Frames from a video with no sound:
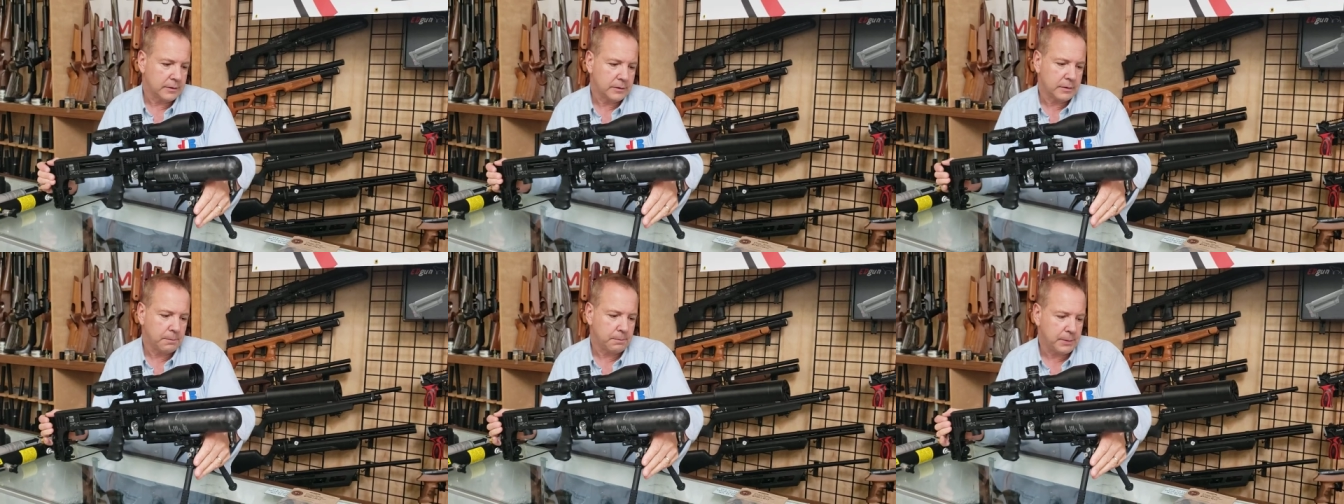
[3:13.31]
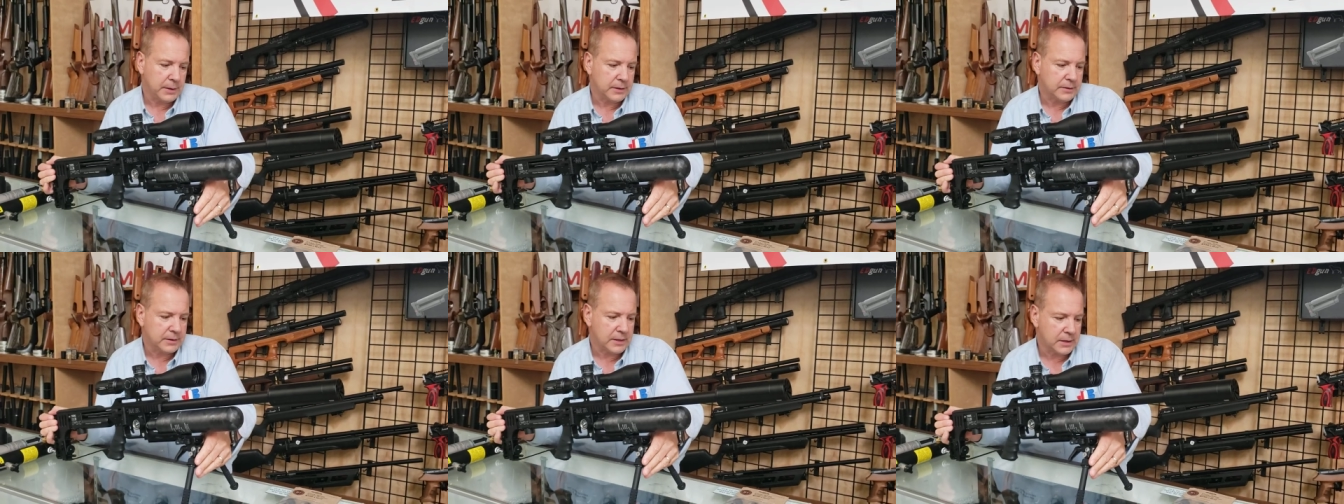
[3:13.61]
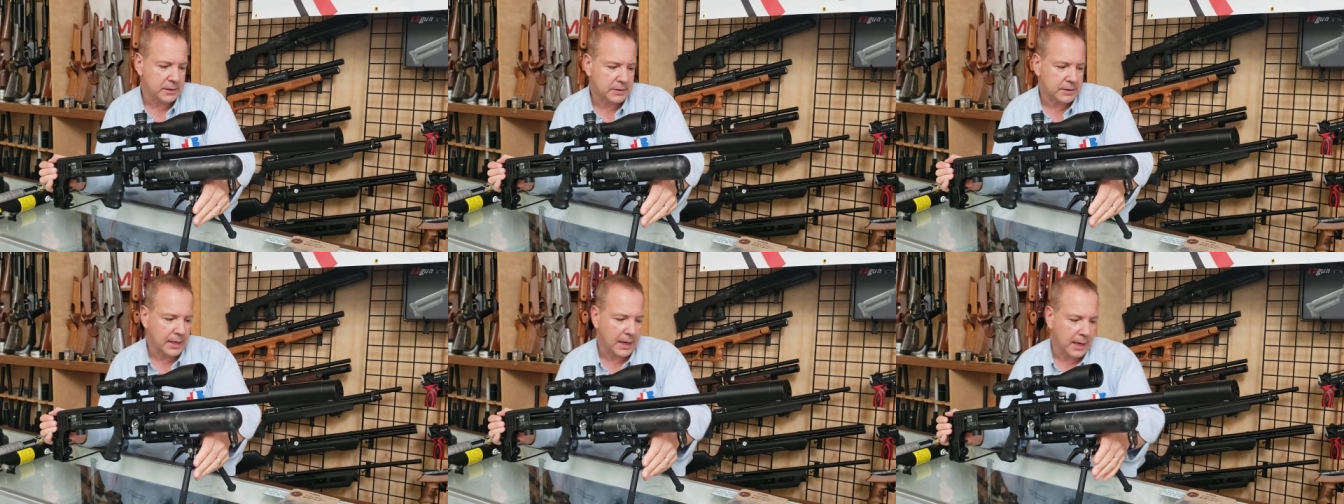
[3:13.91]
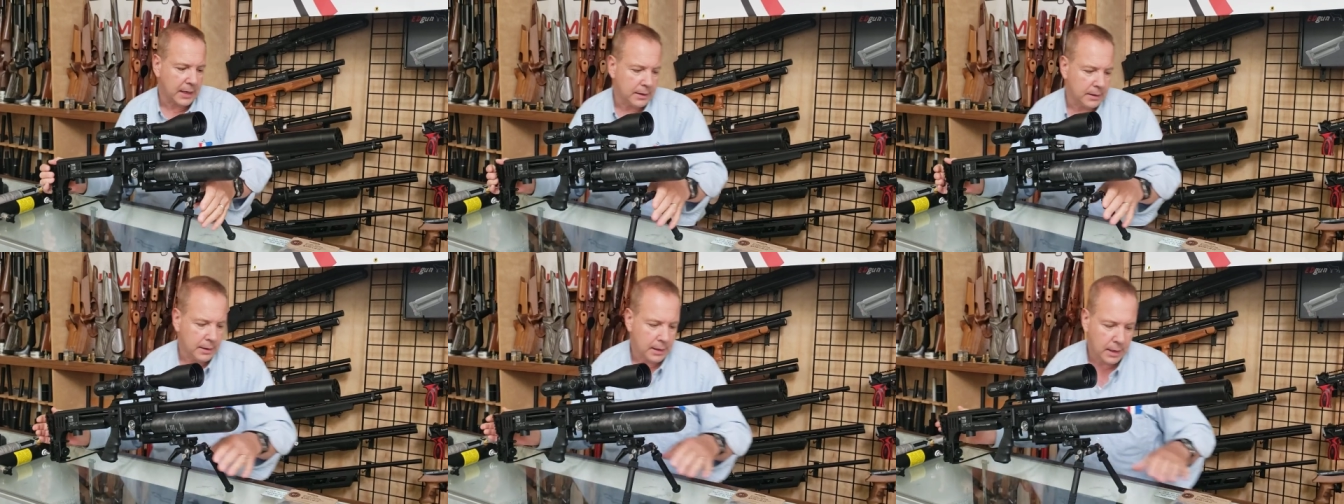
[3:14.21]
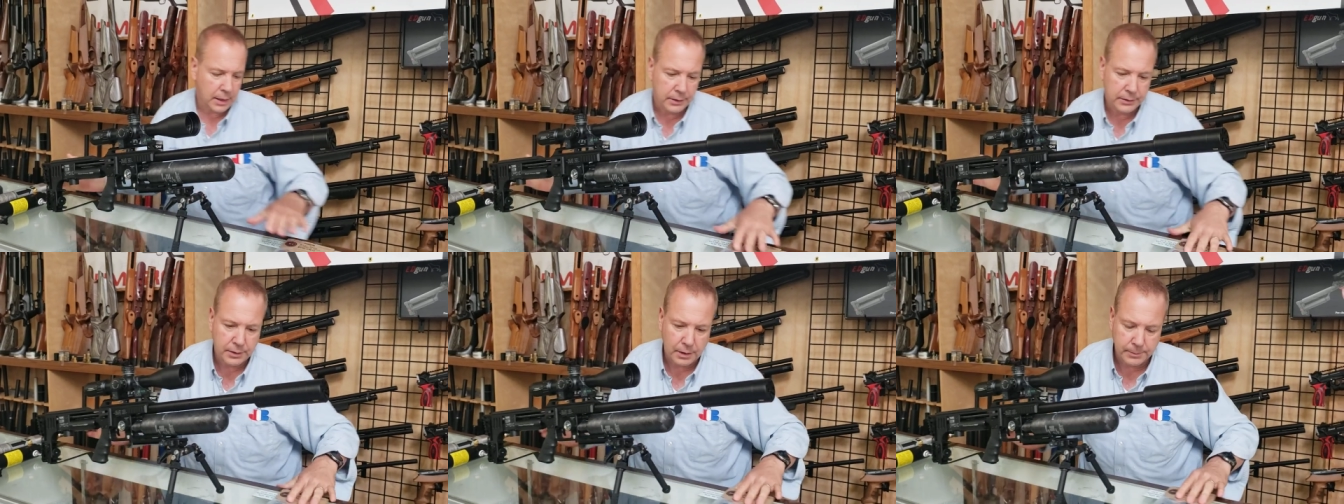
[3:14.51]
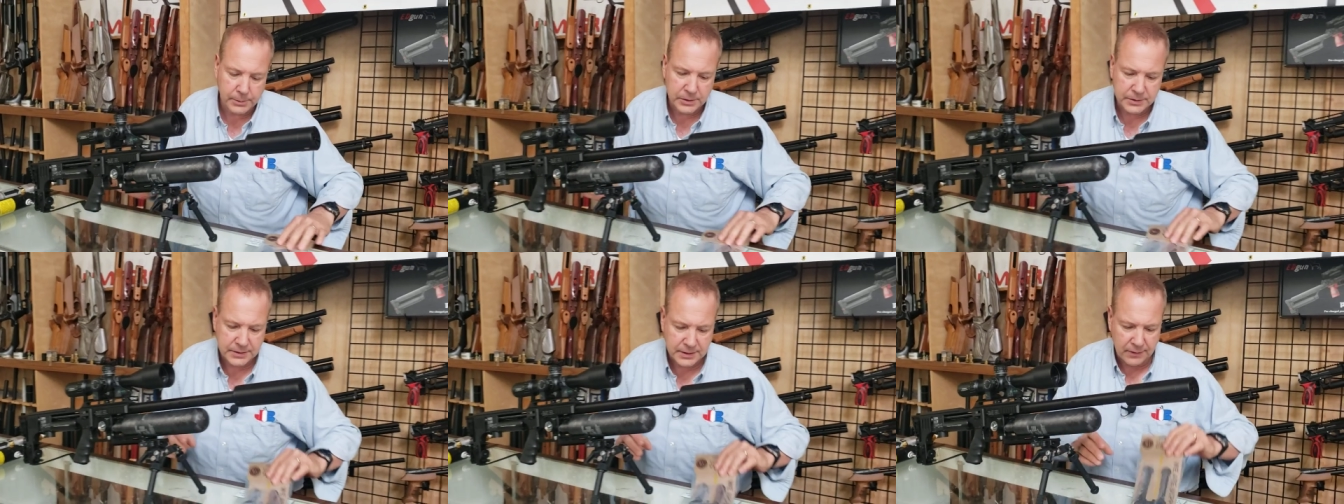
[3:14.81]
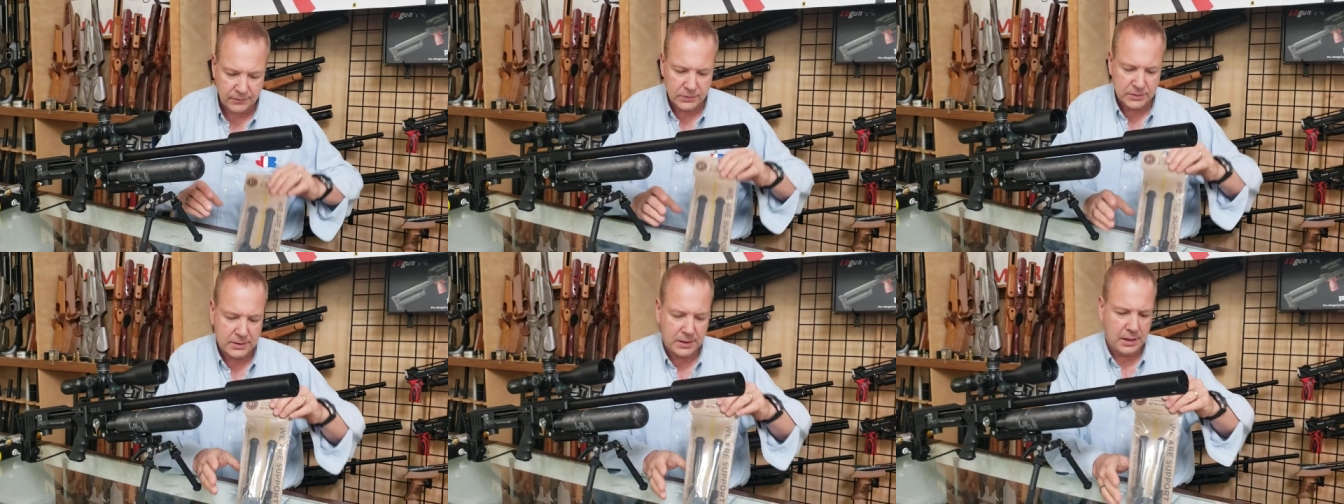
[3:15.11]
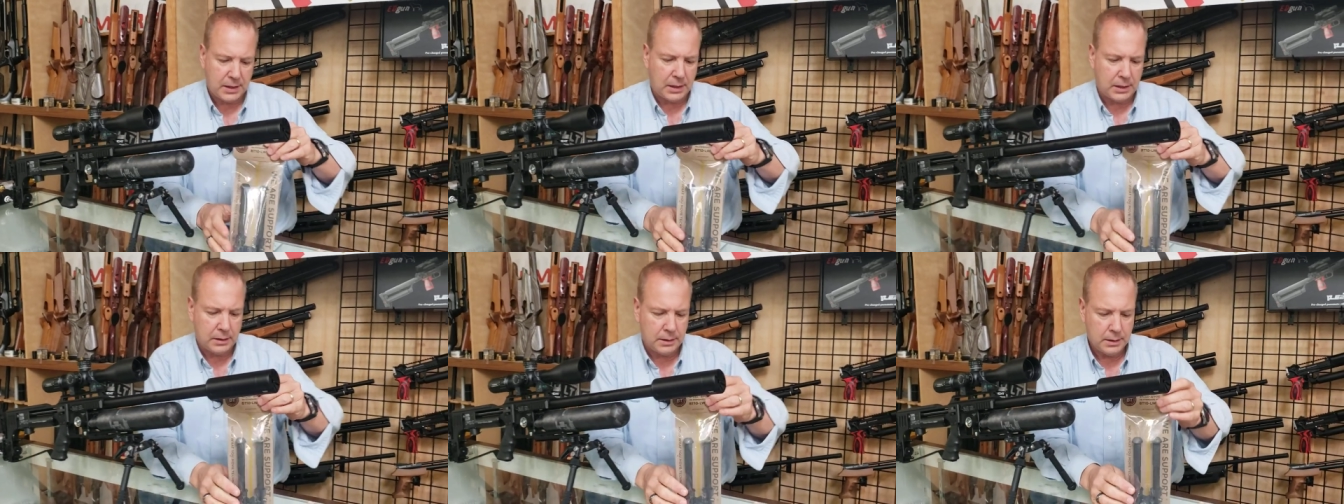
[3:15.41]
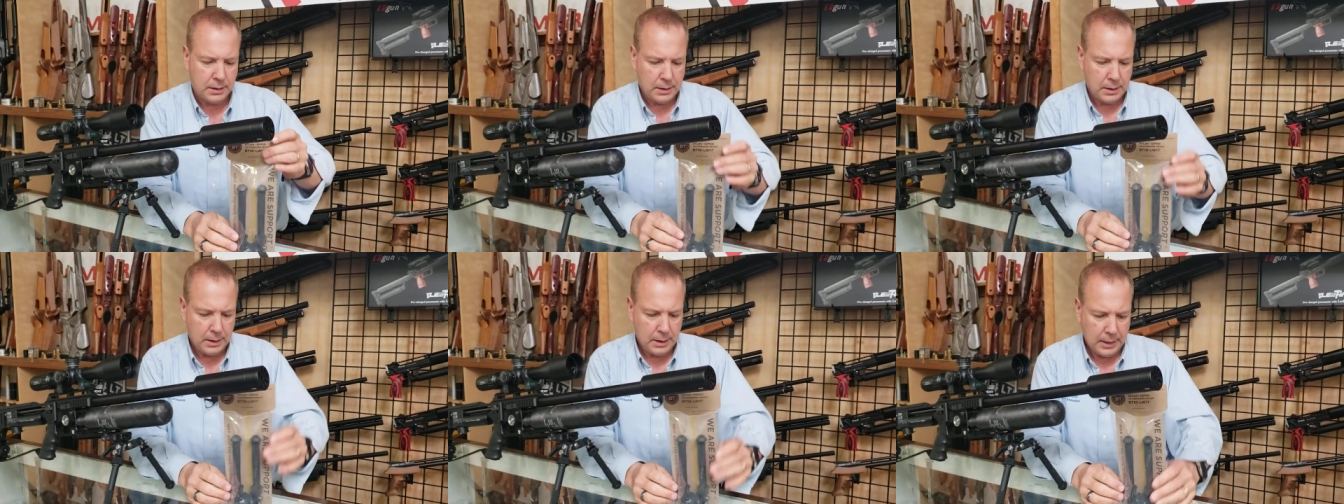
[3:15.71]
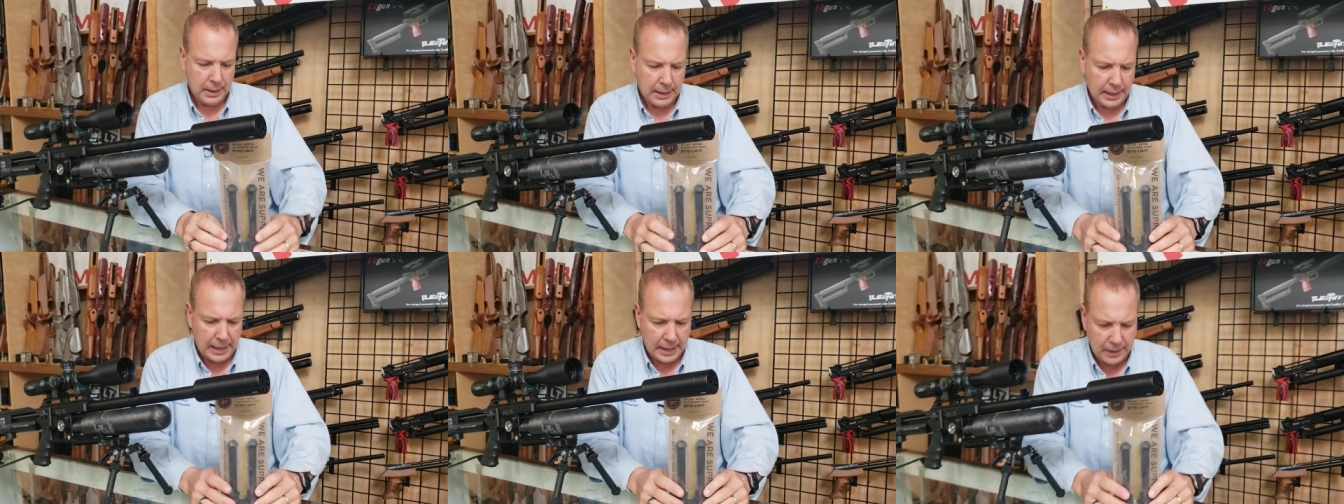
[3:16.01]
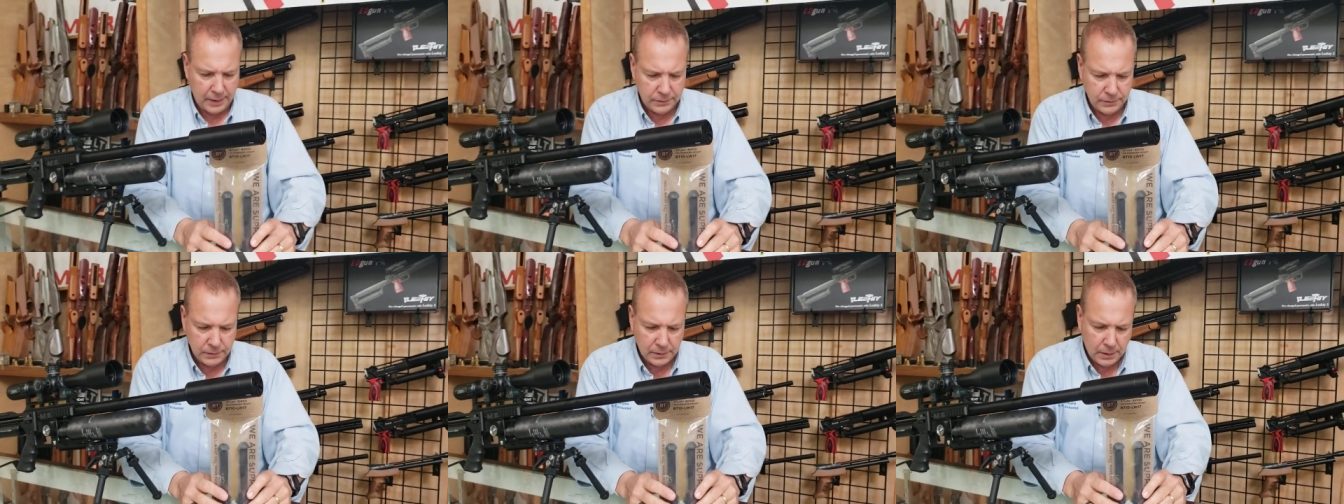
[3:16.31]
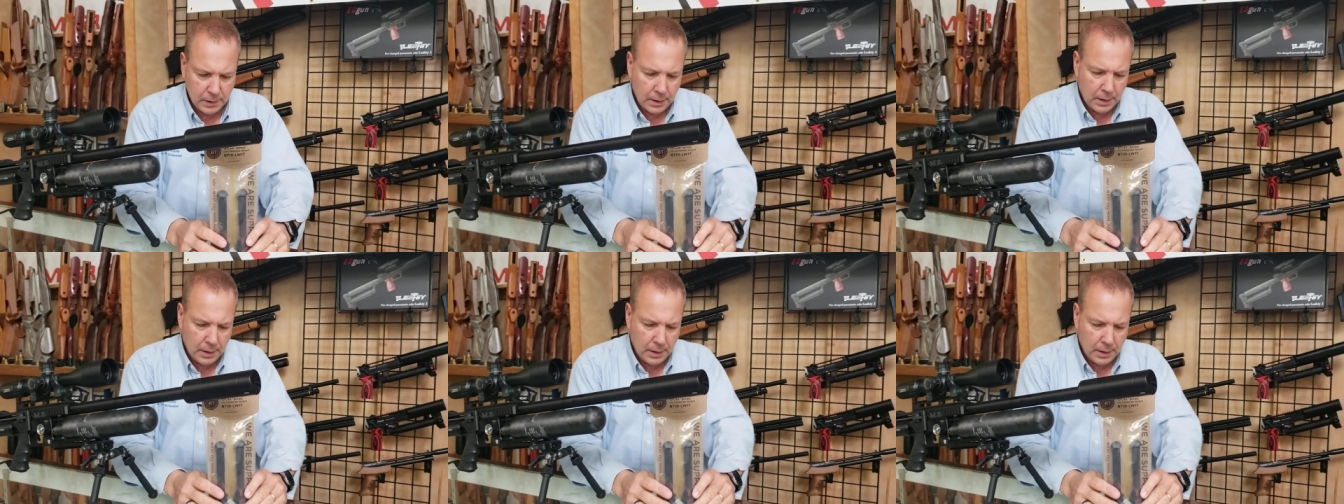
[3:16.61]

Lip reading: The BT10LW17. And